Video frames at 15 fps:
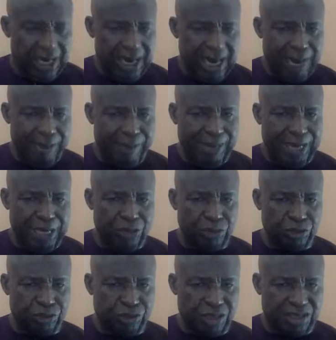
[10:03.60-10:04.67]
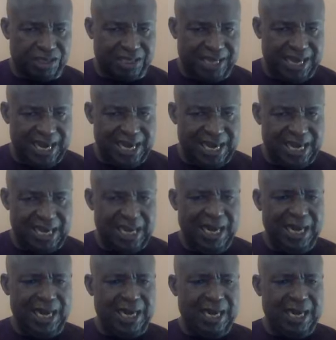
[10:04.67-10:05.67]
and begin to succeed uh, in